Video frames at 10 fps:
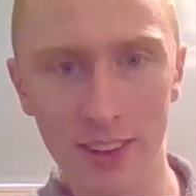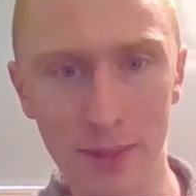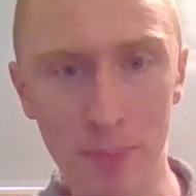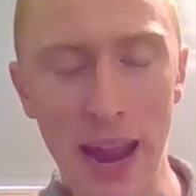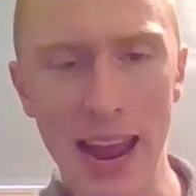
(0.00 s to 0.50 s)

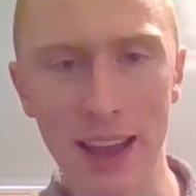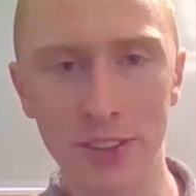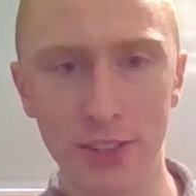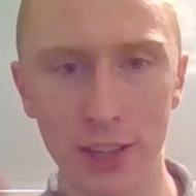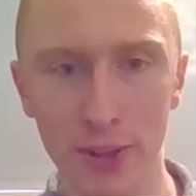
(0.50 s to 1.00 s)
the
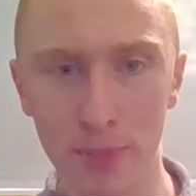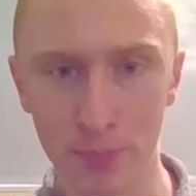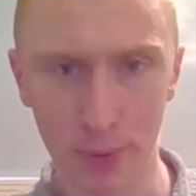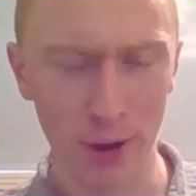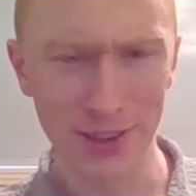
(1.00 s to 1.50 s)
past and the
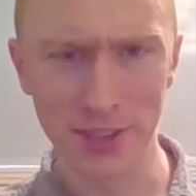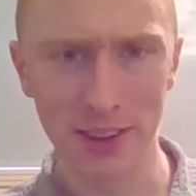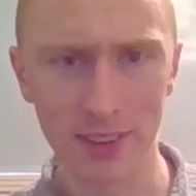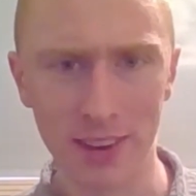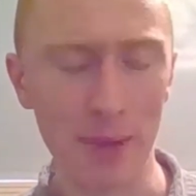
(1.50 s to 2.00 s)

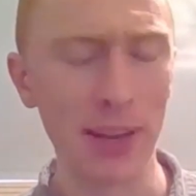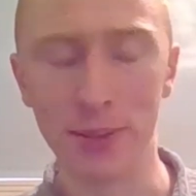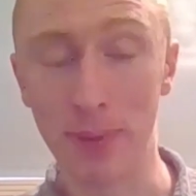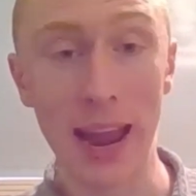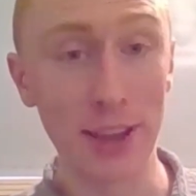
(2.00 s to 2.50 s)
present, I mean,
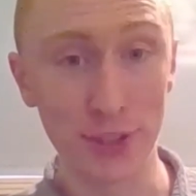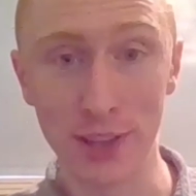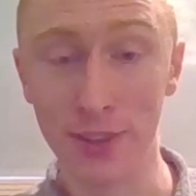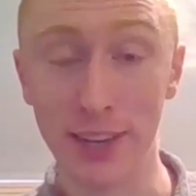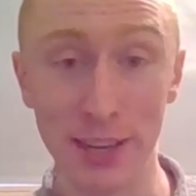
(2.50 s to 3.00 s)
the past
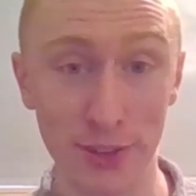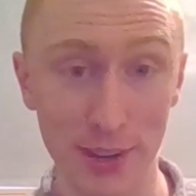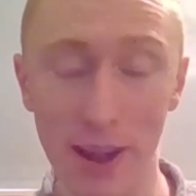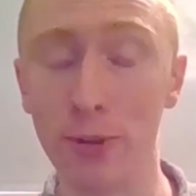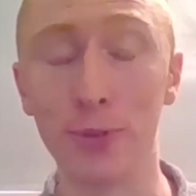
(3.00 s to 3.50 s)
and the
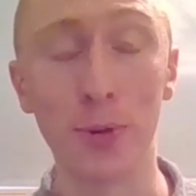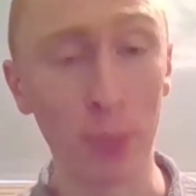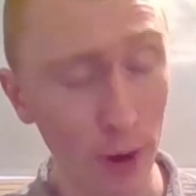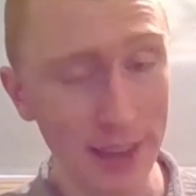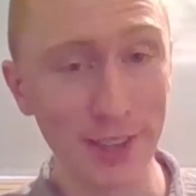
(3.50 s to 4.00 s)
distant, or the
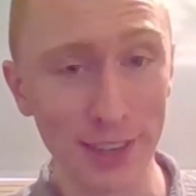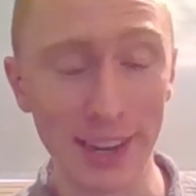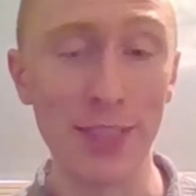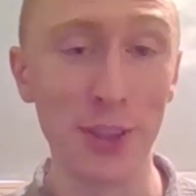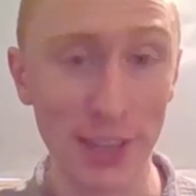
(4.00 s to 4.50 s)
present
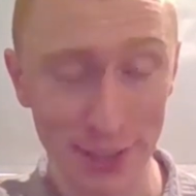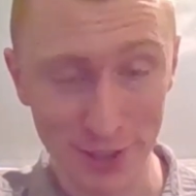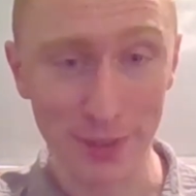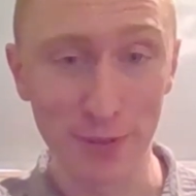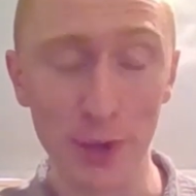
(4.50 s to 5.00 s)
and the
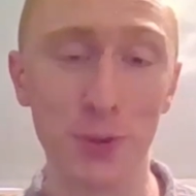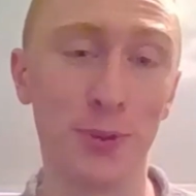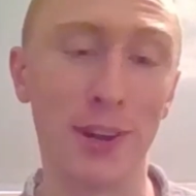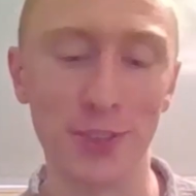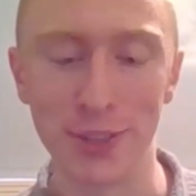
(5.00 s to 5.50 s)
distant
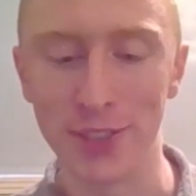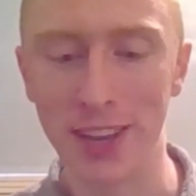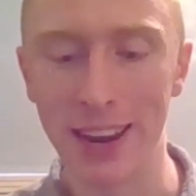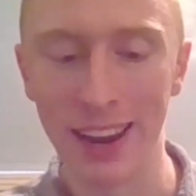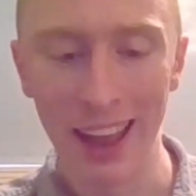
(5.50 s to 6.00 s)
future, I should
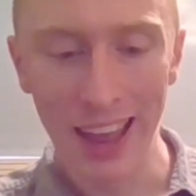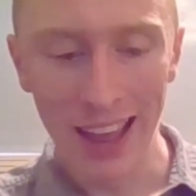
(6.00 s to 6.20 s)
say,